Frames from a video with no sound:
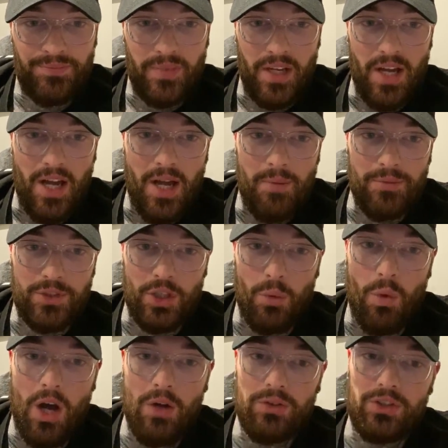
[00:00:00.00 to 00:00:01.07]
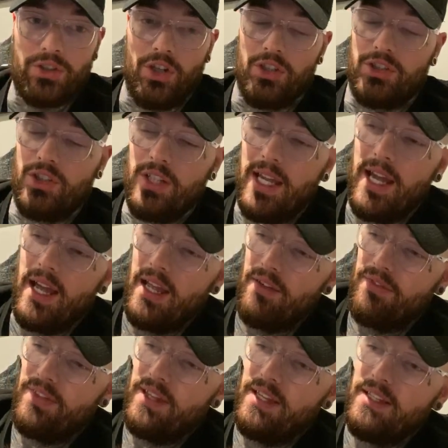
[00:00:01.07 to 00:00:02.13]
So Wild Scott. So yeah,
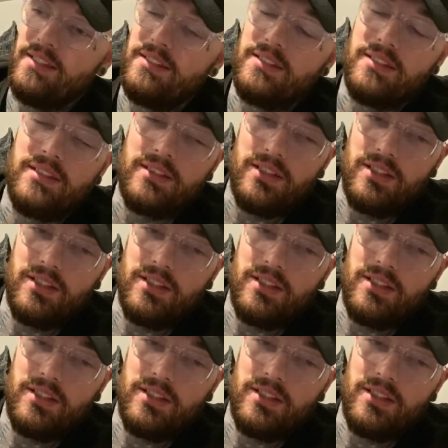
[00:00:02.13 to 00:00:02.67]
if these